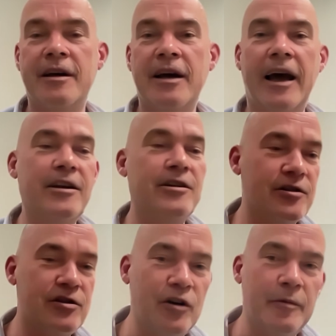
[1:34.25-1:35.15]
and is
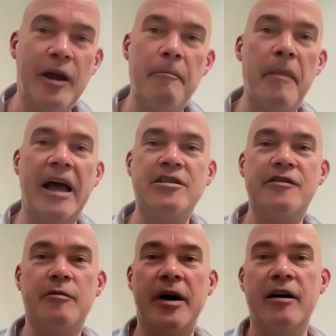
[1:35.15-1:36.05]
consuming a
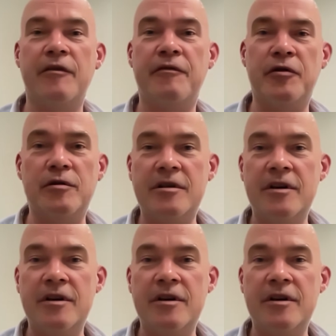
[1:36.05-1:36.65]
massive amount of food,